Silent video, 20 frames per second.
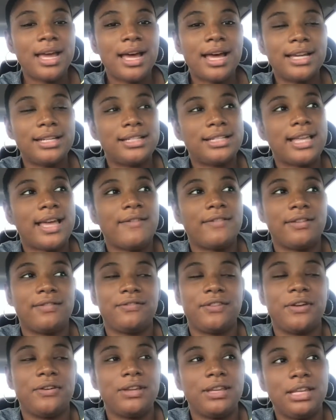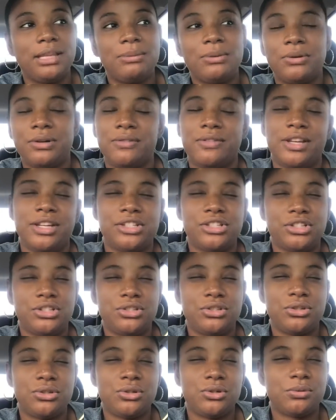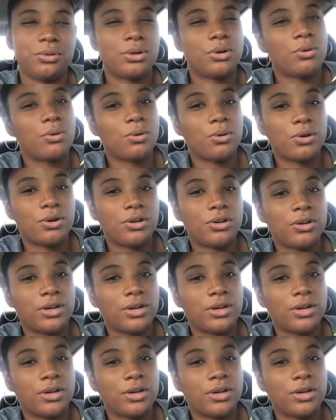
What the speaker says: I just haven't felt any motivation to record